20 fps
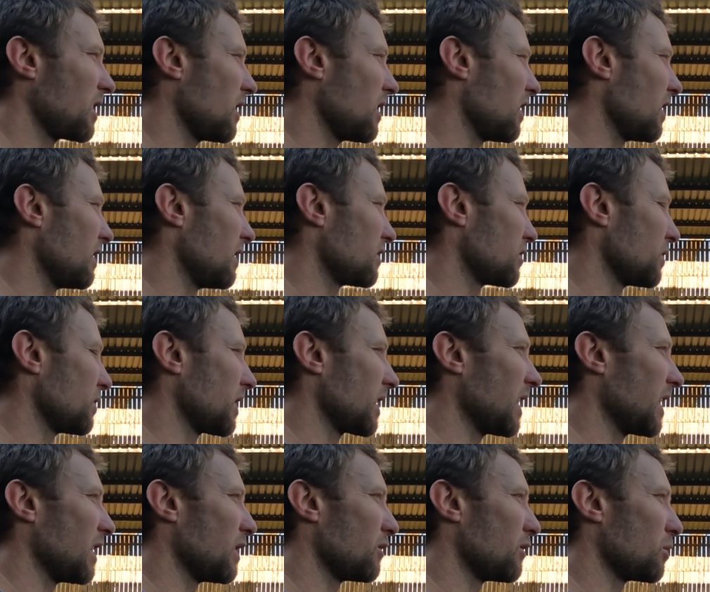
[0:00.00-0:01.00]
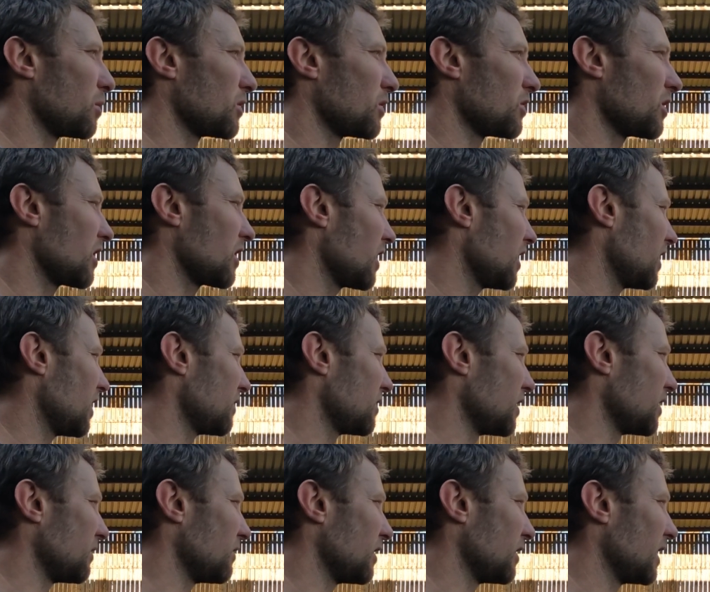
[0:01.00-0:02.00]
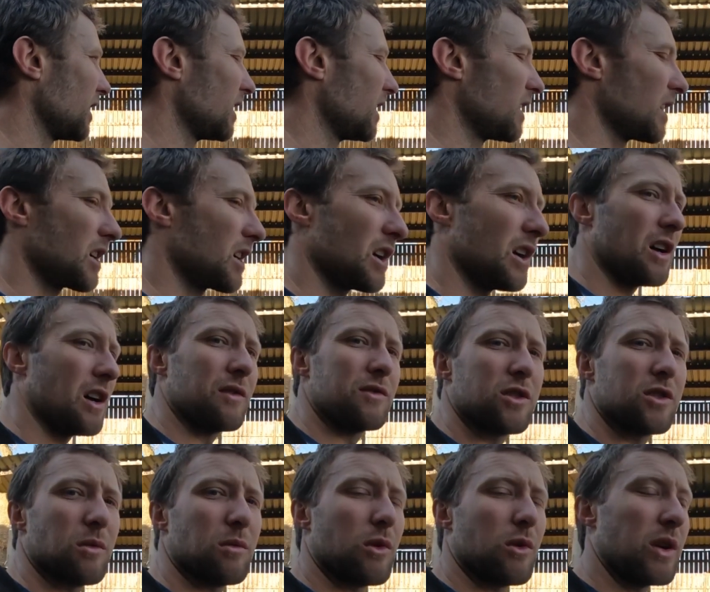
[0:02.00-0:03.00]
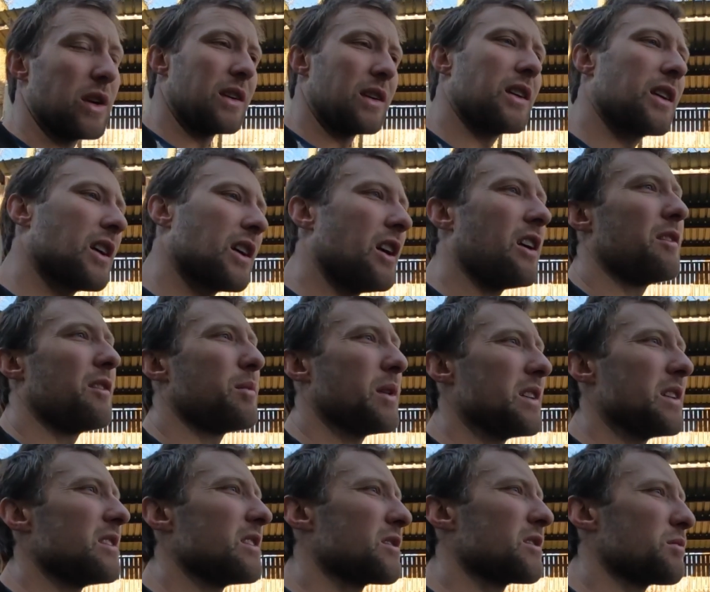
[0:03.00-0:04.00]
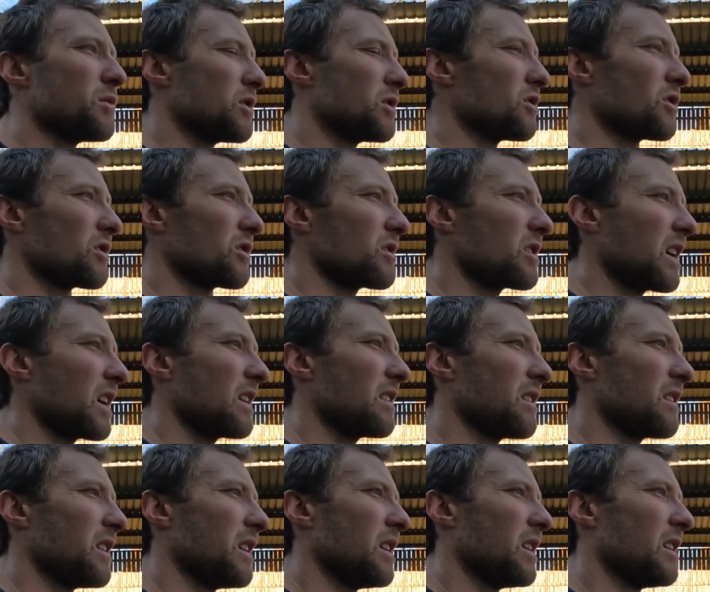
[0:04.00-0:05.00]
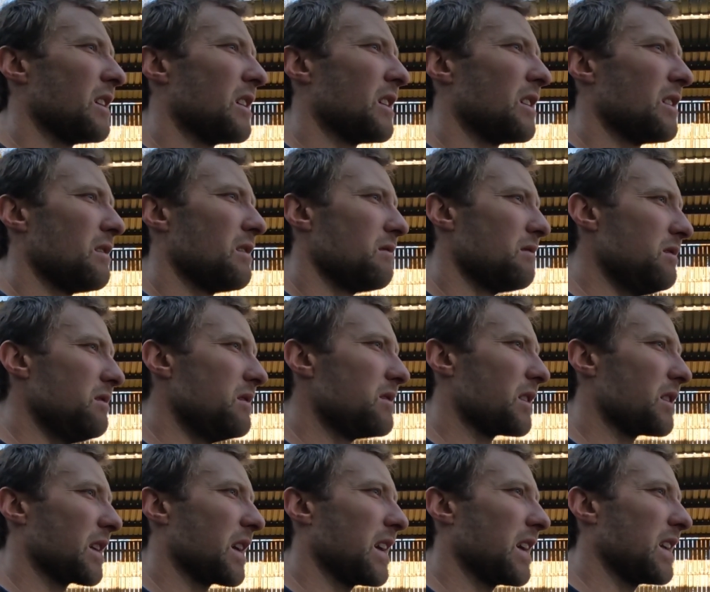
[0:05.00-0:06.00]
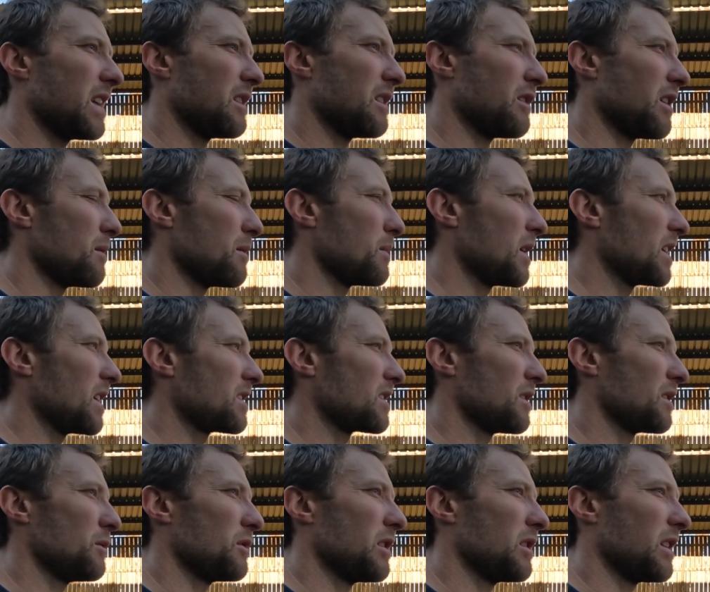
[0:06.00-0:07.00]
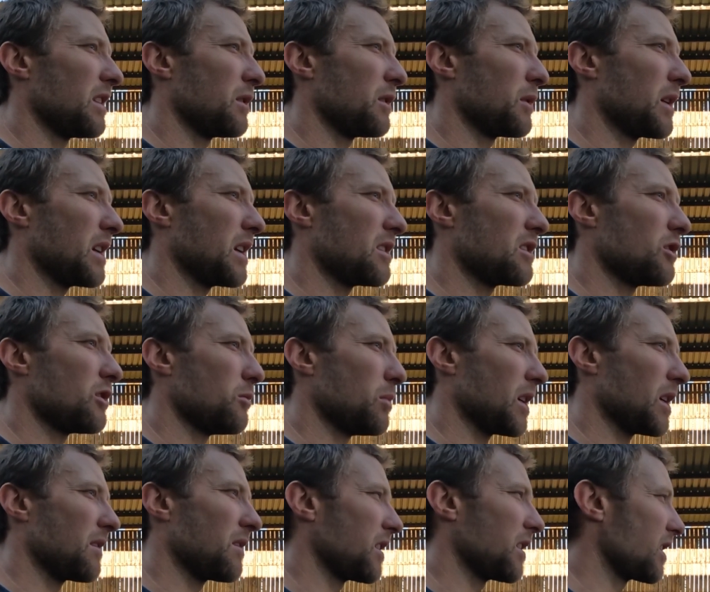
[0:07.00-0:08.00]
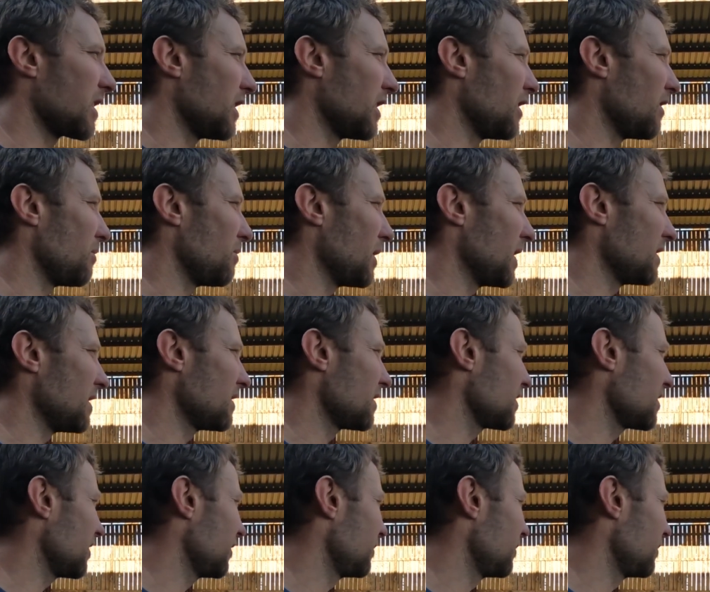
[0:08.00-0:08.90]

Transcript: calves. I want to get another bunch of calves in, really. The calves that were in the calf pens were just getting in a right mess, and they were getting too big for the calf pens.